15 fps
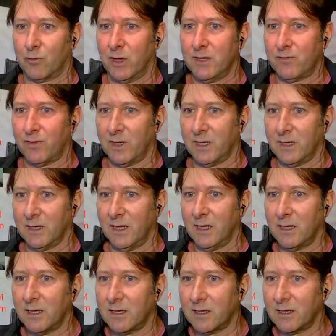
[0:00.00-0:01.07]
reefing.
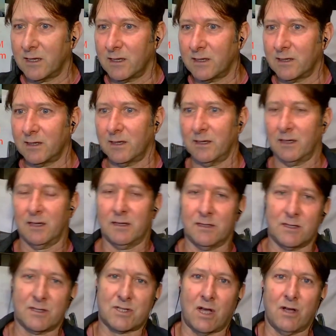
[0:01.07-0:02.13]

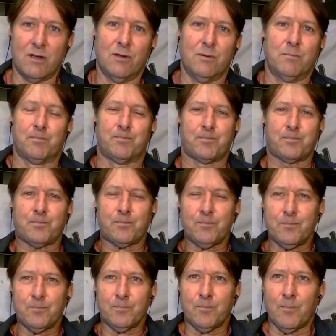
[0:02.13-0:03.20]
So
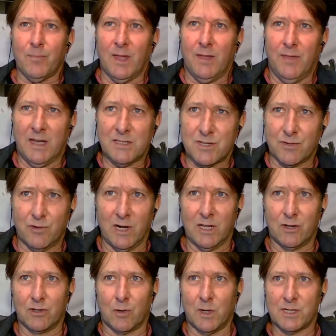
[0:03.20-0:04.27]
that's a
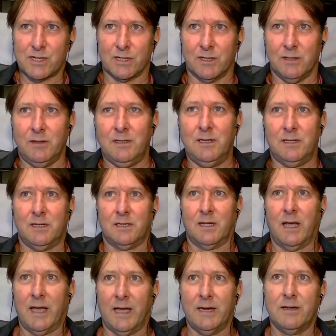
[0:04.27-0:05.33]
really good question.
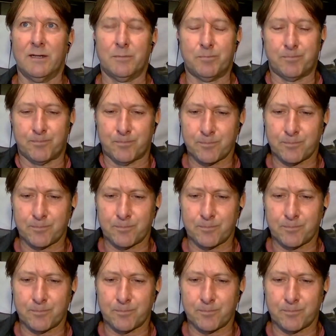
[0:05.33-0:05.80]
And